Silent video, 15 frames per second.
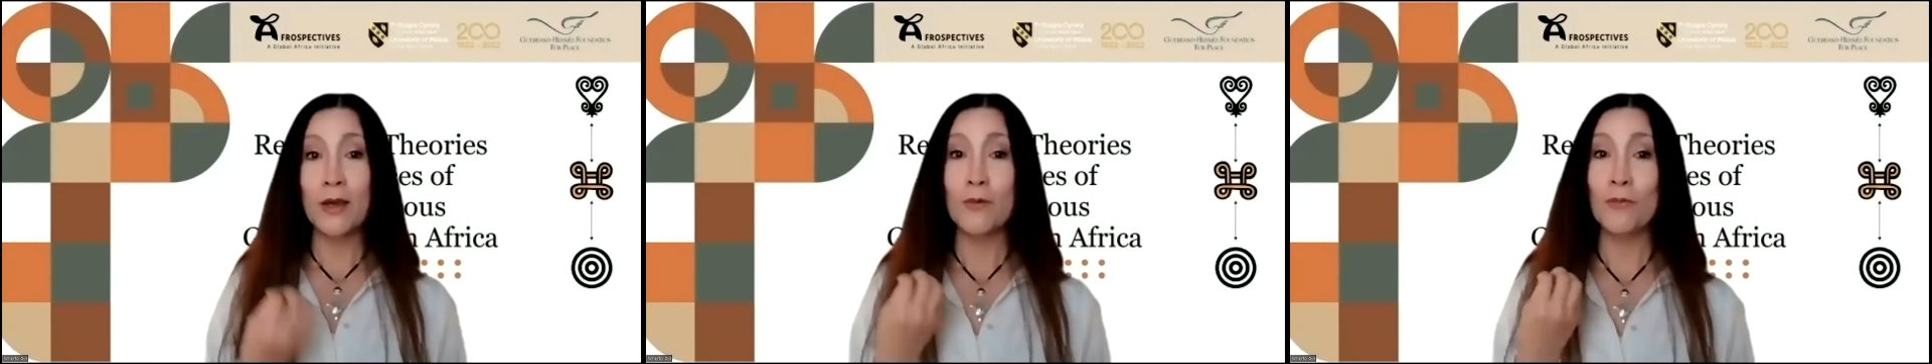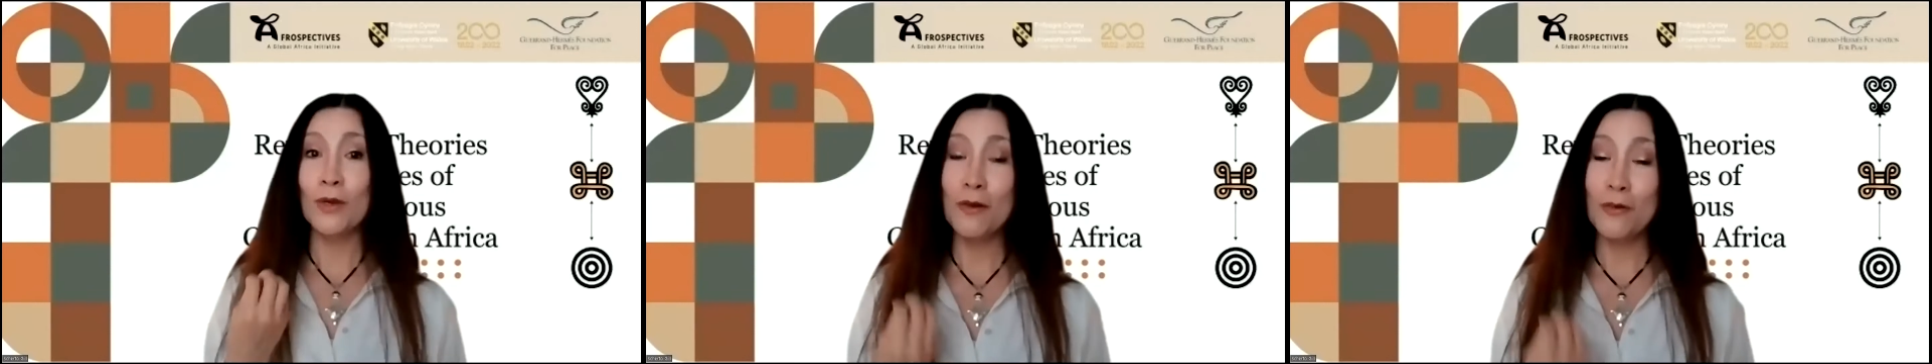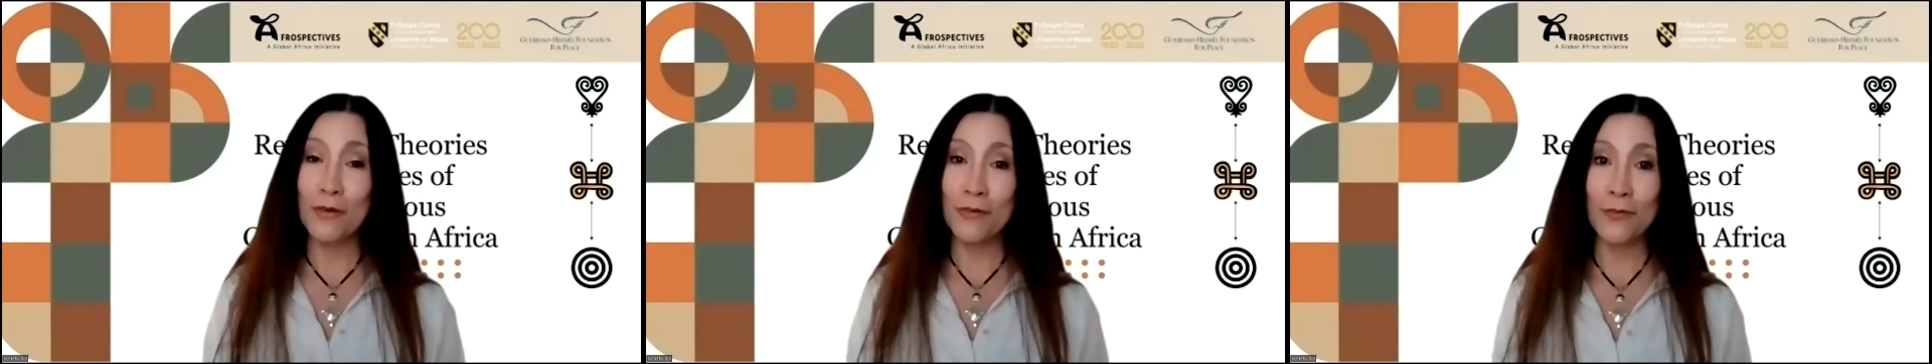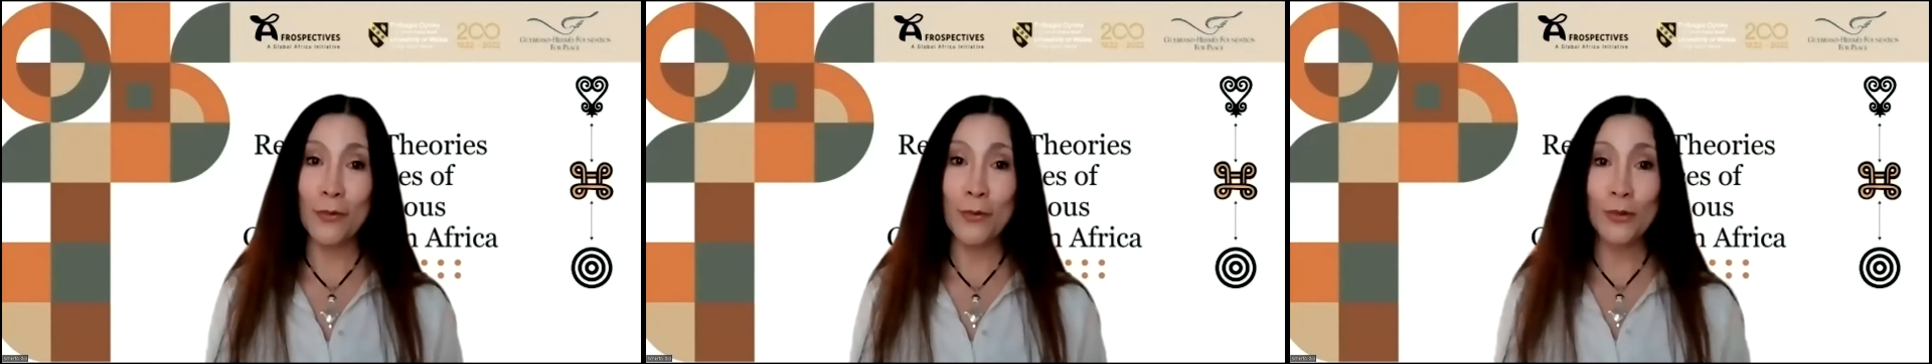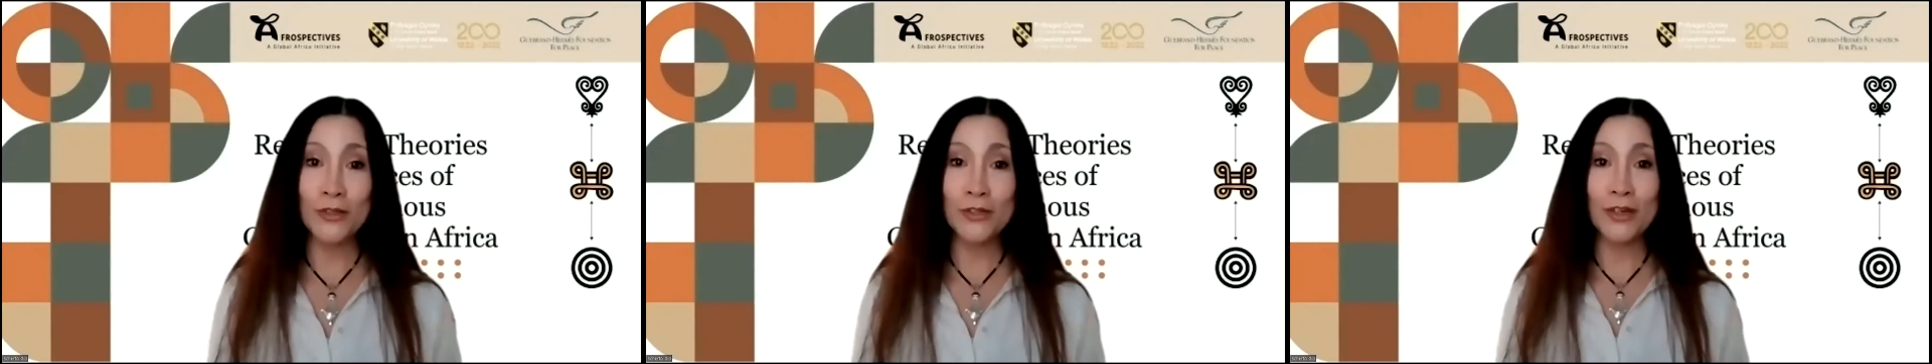we look
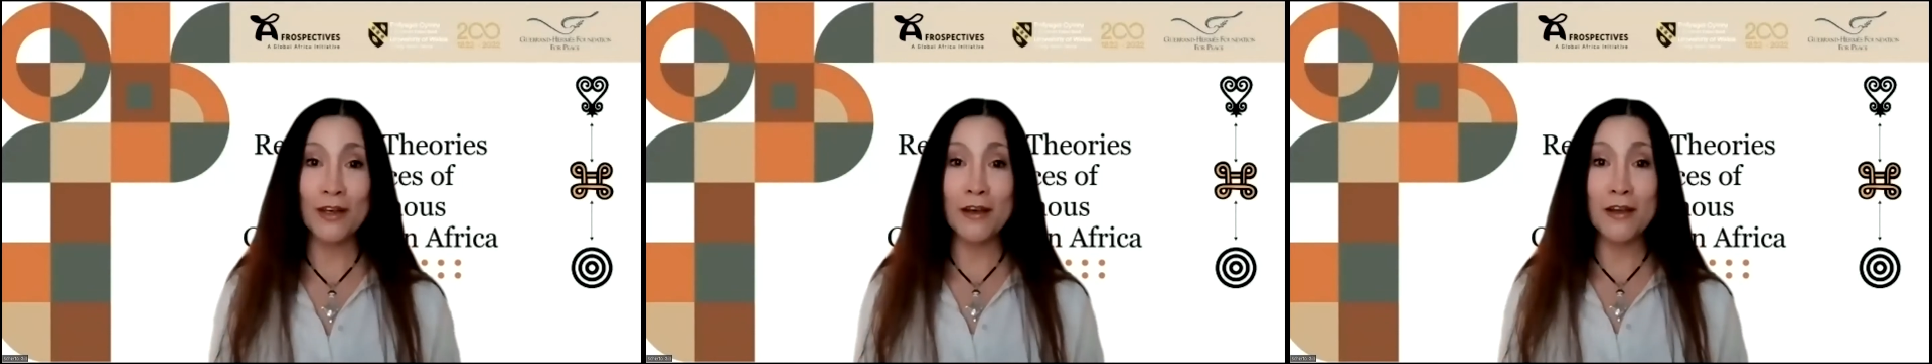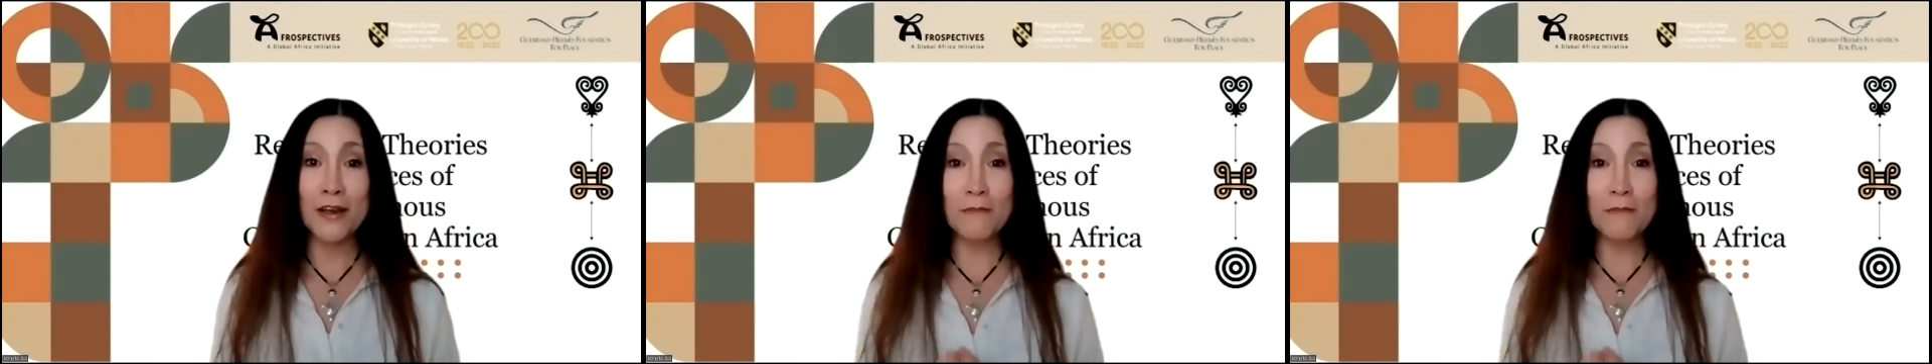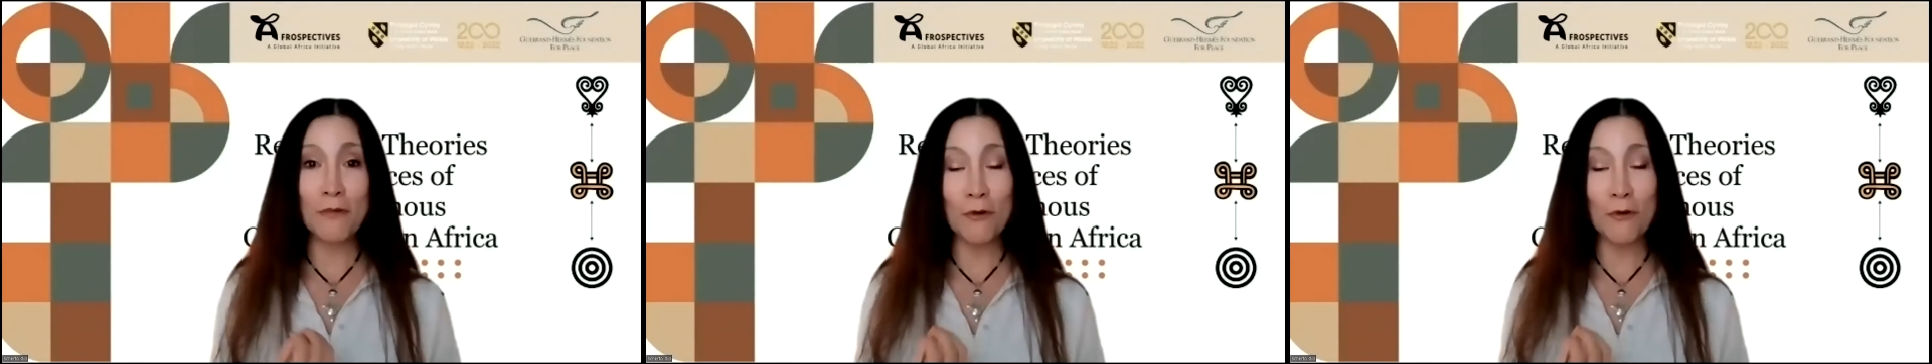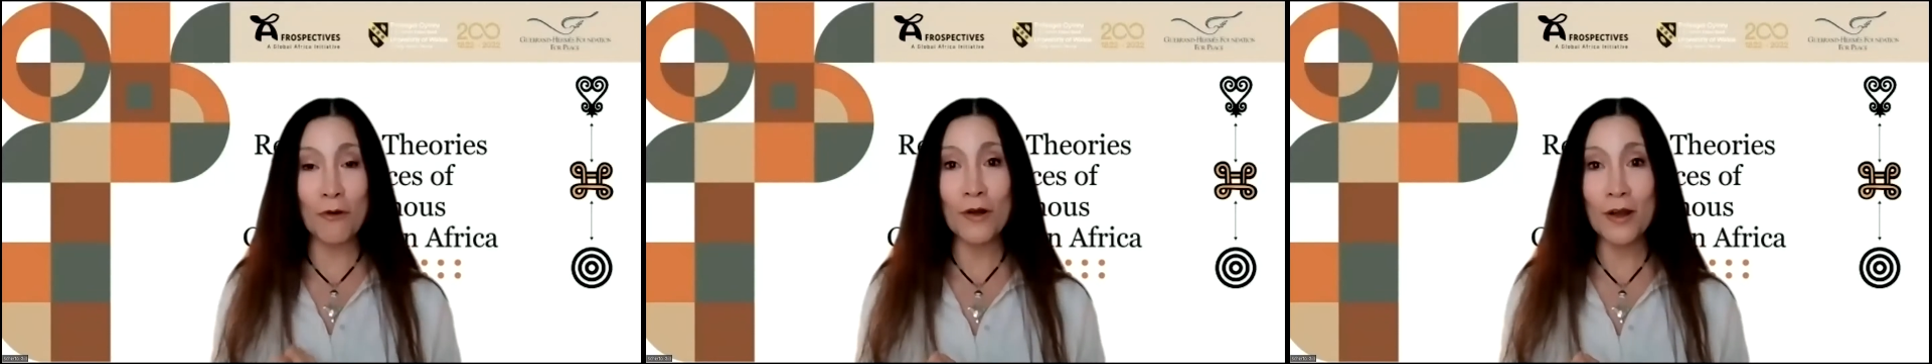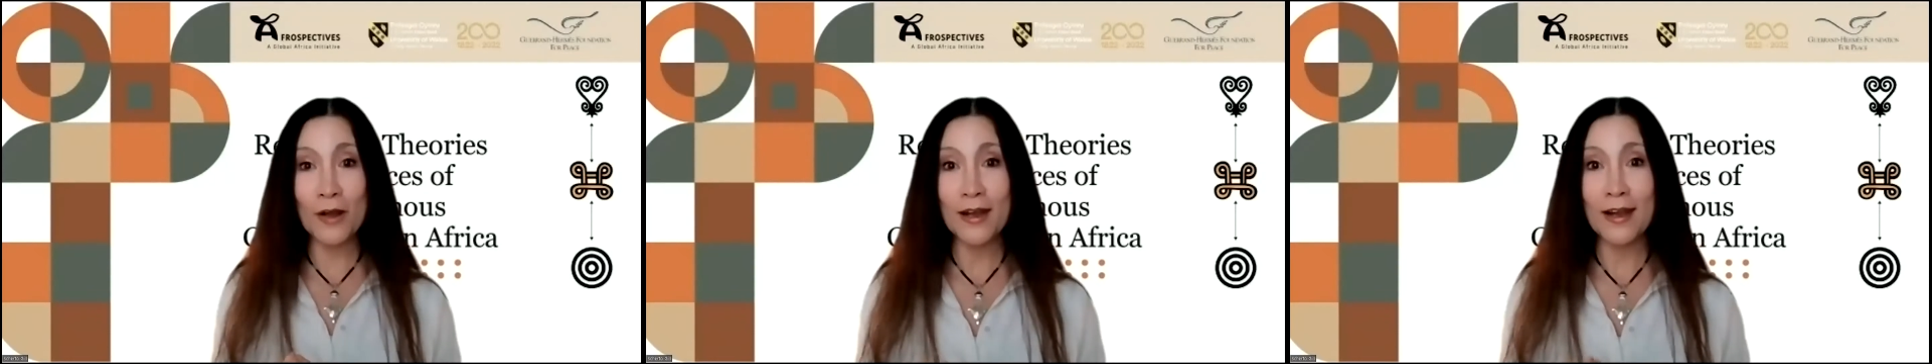forward to learning
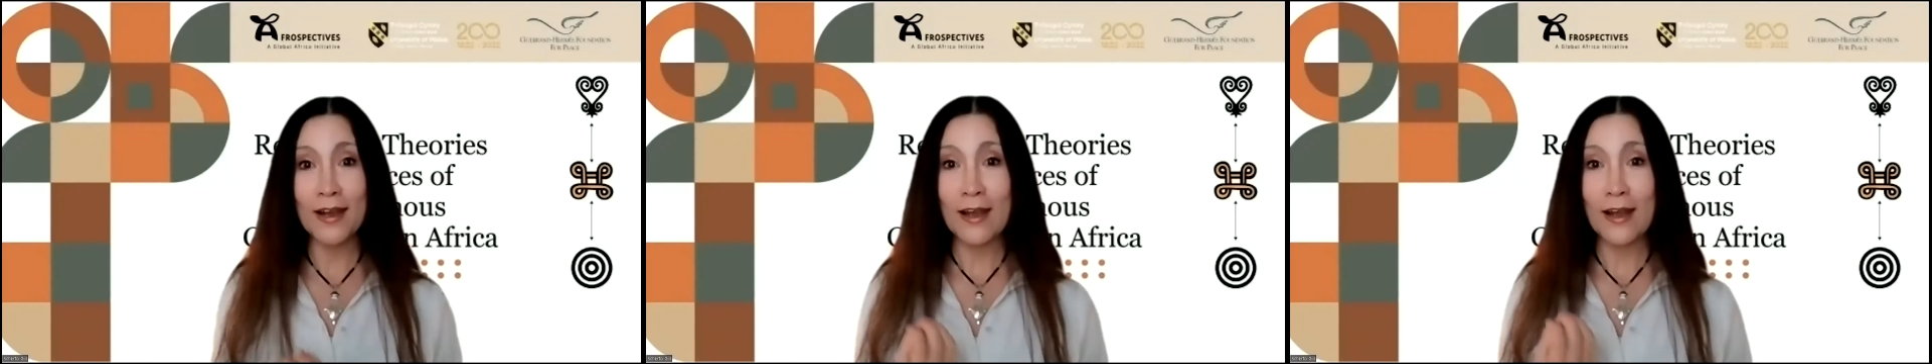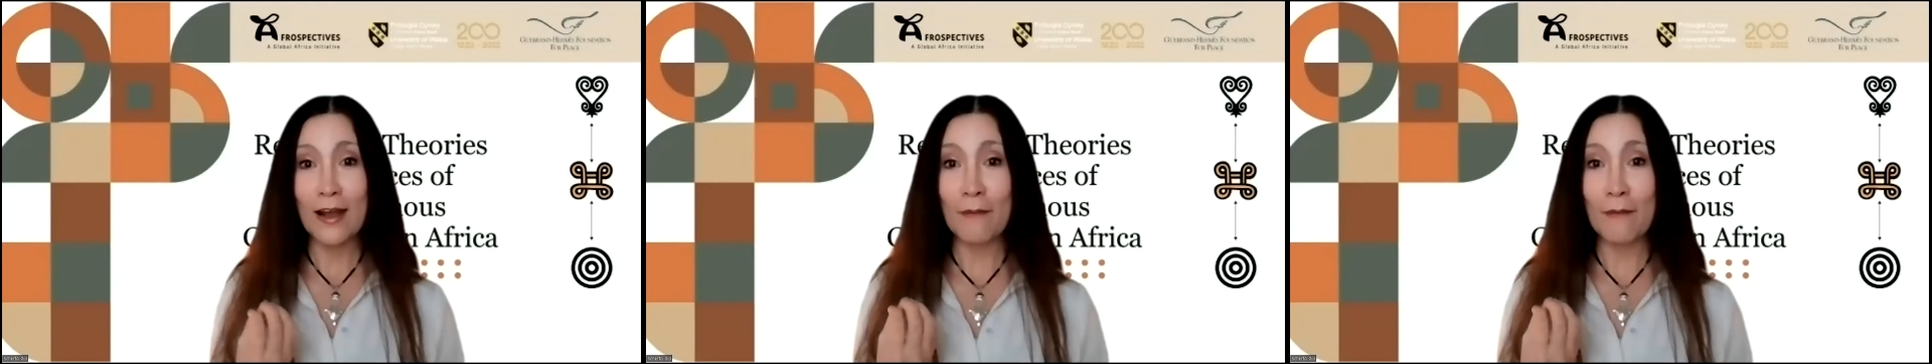more